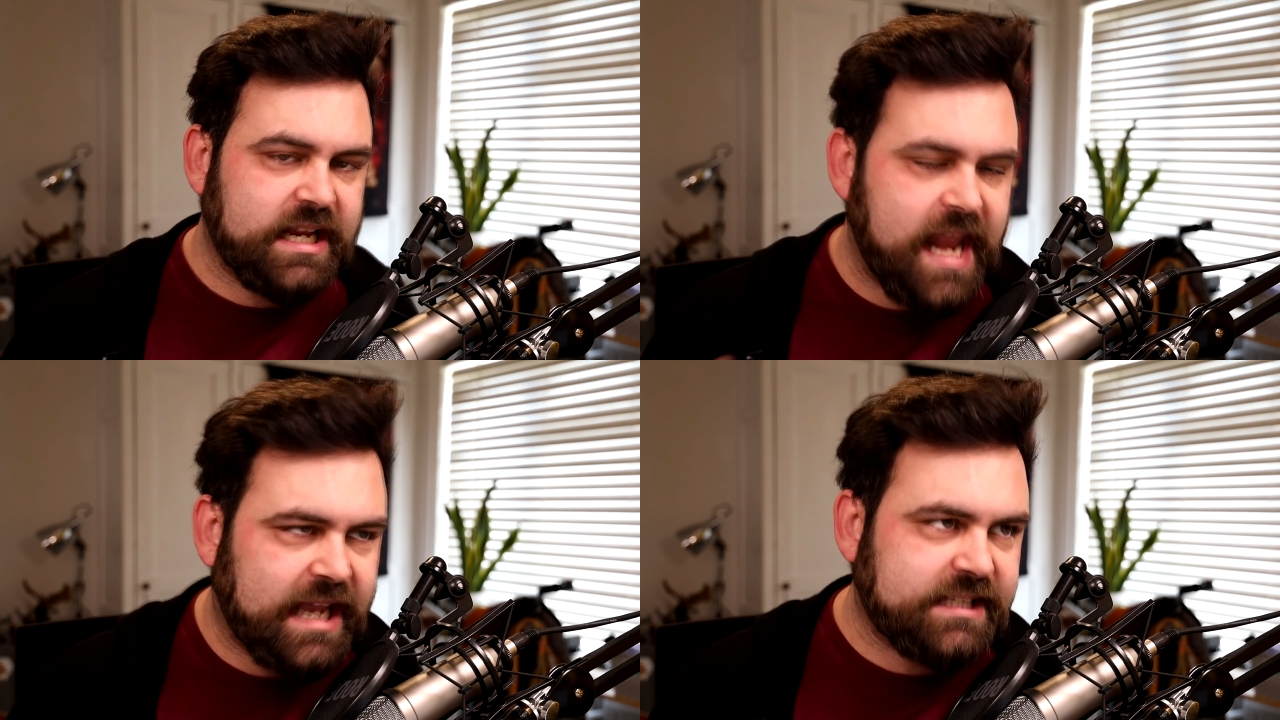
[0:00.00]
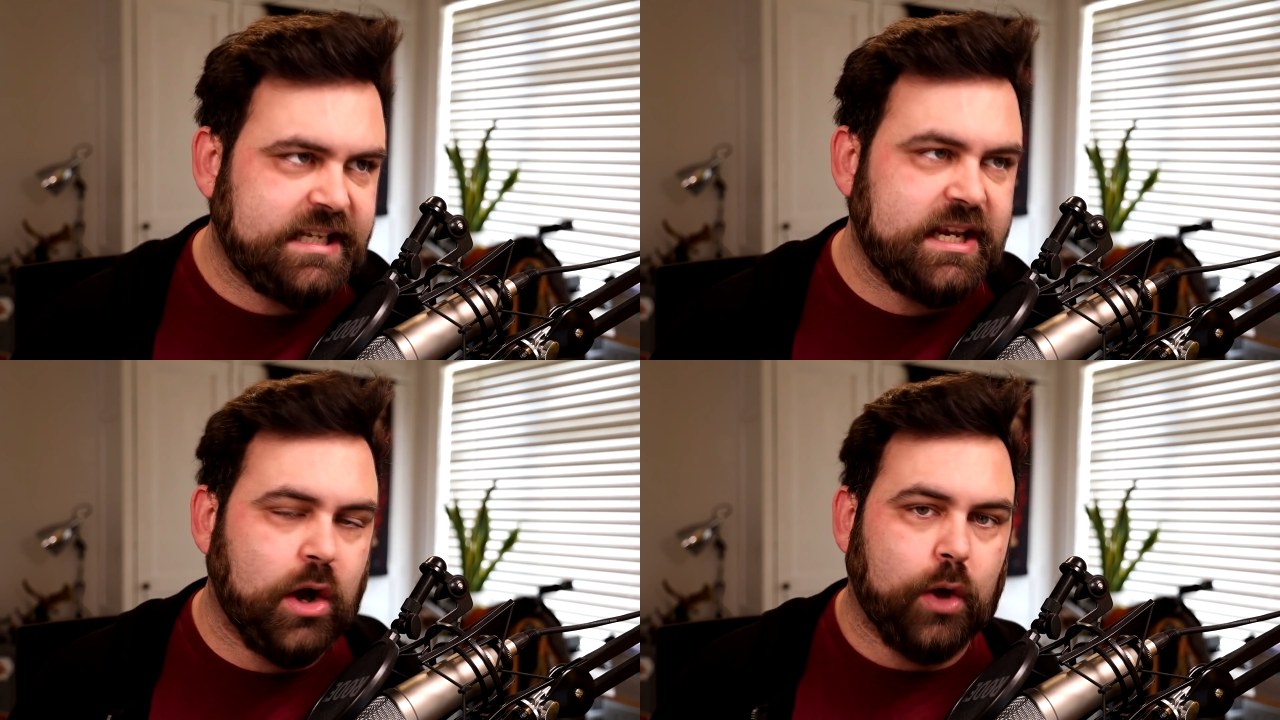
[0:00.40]
in
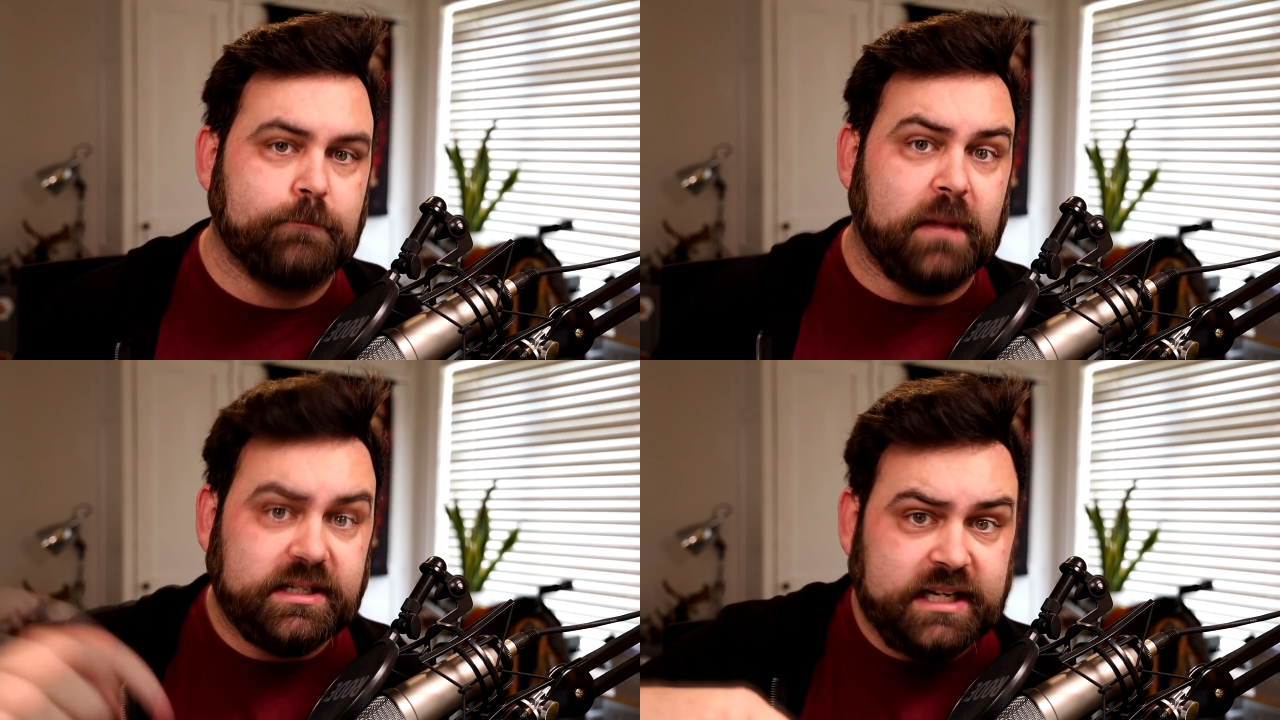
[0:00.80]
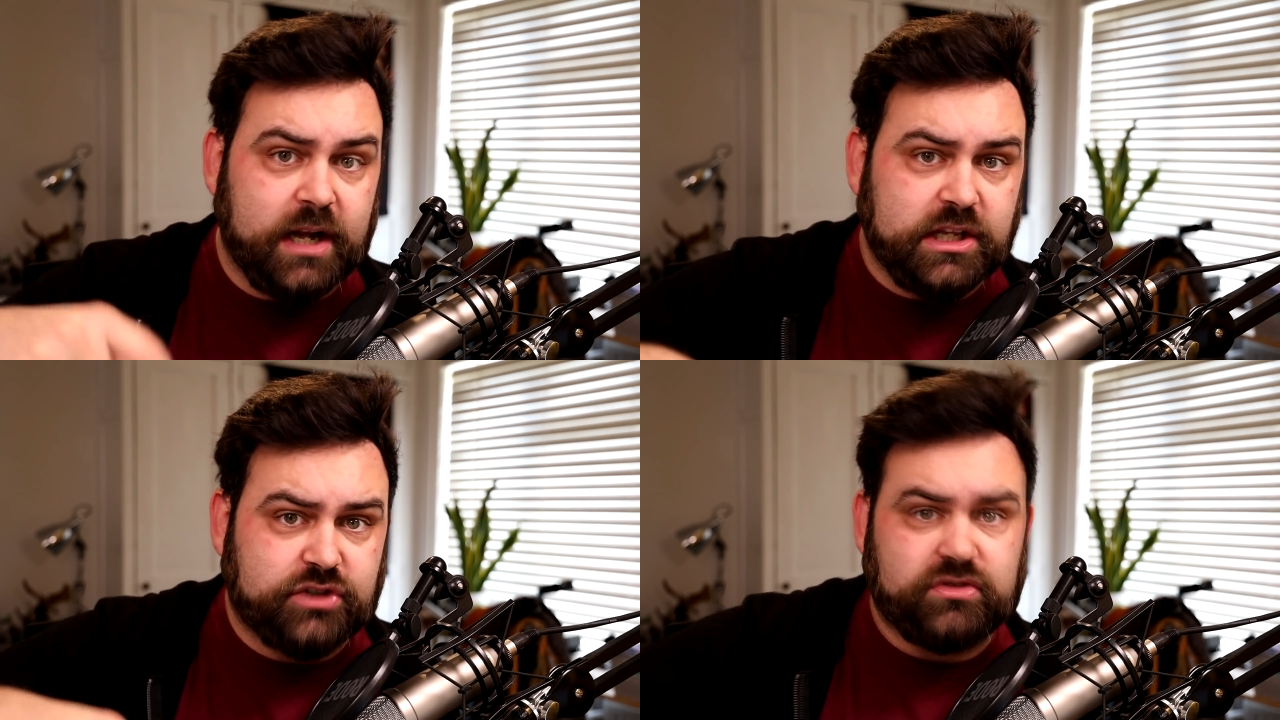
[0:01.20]
Legacy on Monday
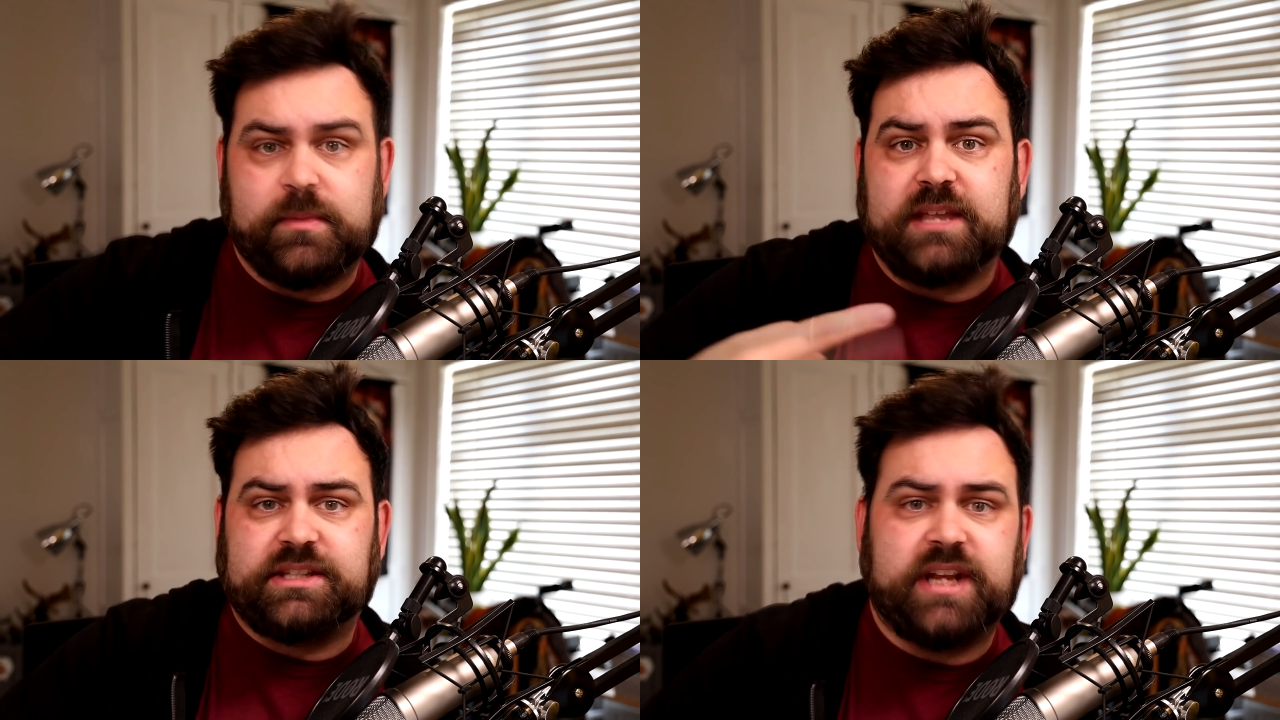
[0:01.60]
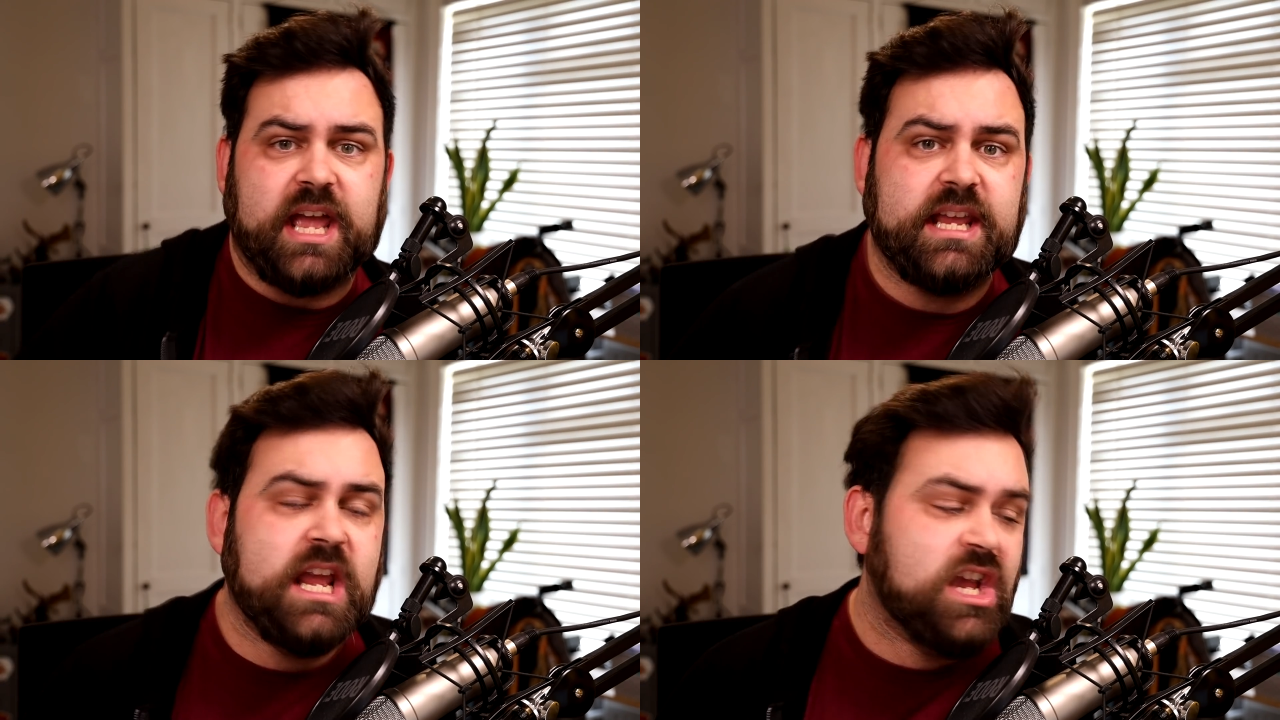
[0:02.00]
night stream
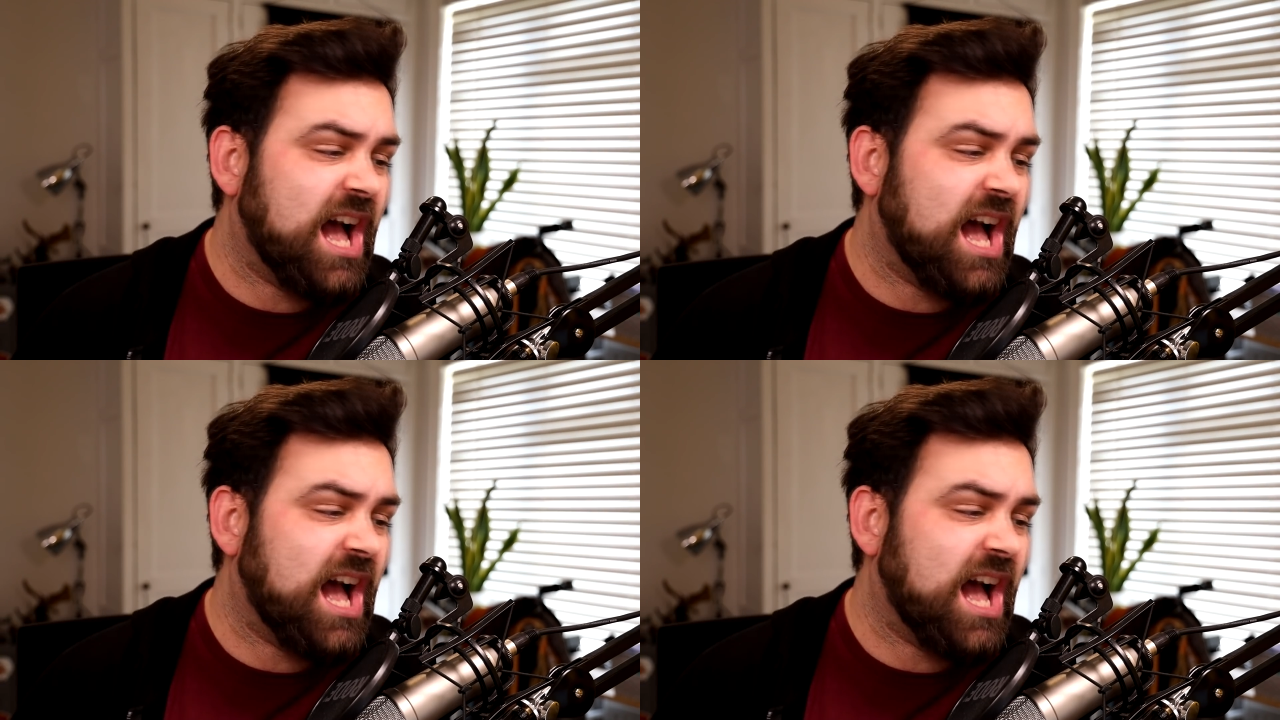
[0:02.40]
yesterday.